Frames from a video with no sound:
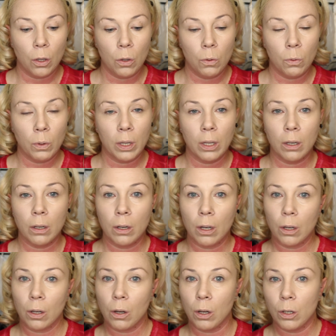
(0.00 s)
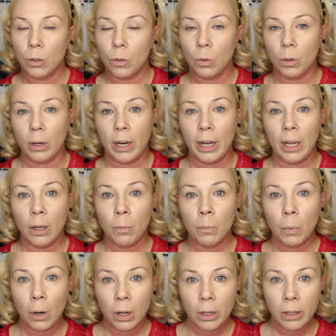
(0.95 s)
You can contour
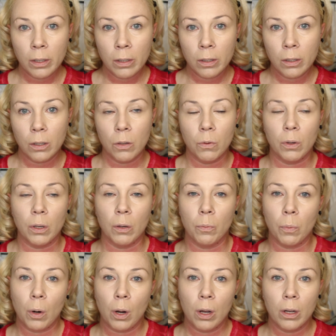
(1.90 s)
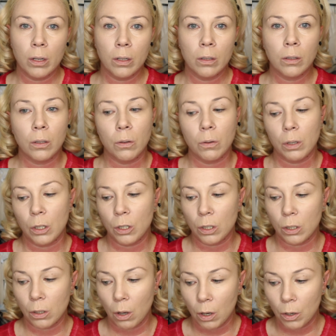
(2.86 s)
and bronze, you can
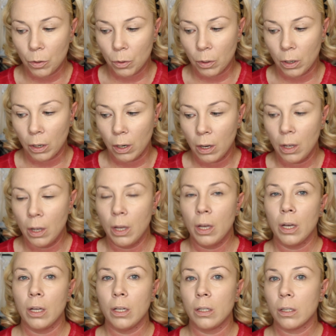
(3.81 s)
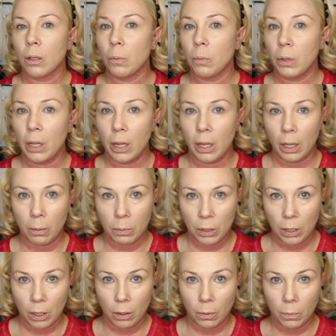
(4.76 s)
just contour. It's completely up
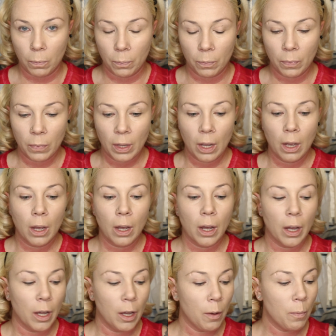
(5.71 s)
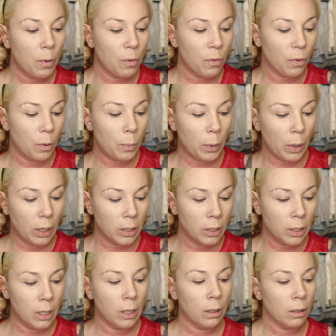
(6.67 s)
to you. For
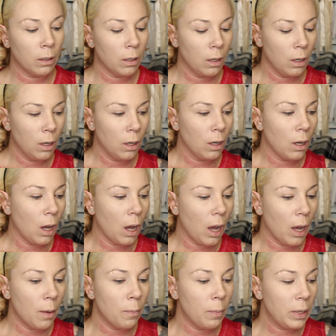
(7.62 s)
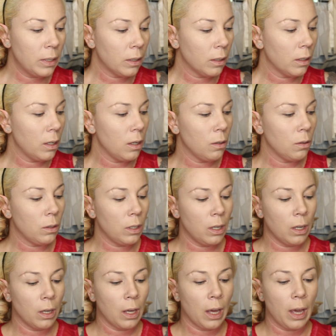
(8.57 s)
bronzing, I'm basically
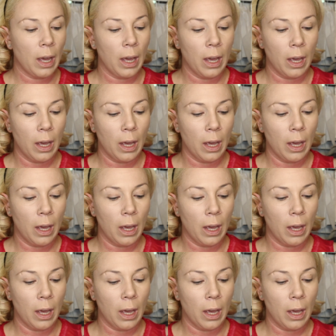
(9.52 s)
using